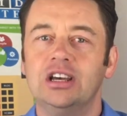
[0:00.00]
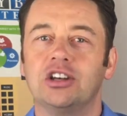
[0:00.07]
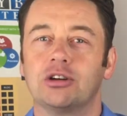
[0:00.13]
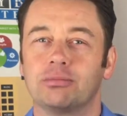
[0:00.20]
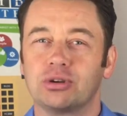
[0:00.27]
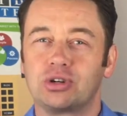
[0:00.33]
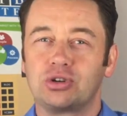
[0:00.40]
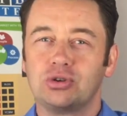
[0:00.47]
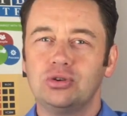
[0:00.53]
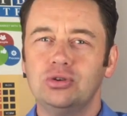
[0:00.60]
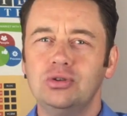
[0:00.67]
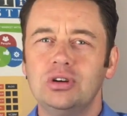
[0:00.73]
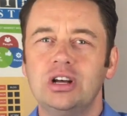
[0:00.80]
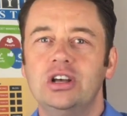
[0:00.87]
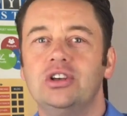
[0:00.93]
Number
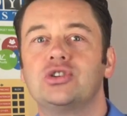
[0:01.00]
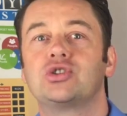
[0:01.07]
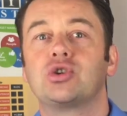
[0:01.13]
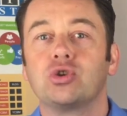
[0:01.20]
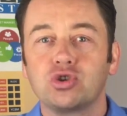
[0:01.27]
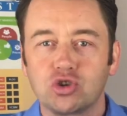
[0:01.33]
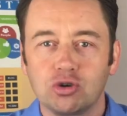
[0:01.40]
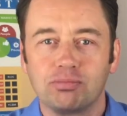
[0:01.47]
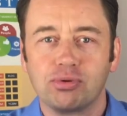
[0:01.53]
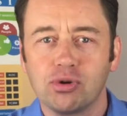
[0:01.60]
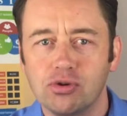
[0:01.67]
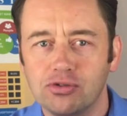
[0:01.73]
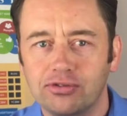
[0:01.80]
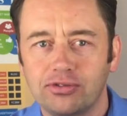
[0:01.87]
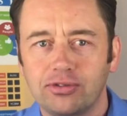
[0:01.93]
two, social
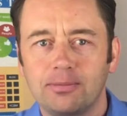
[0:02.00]
proof.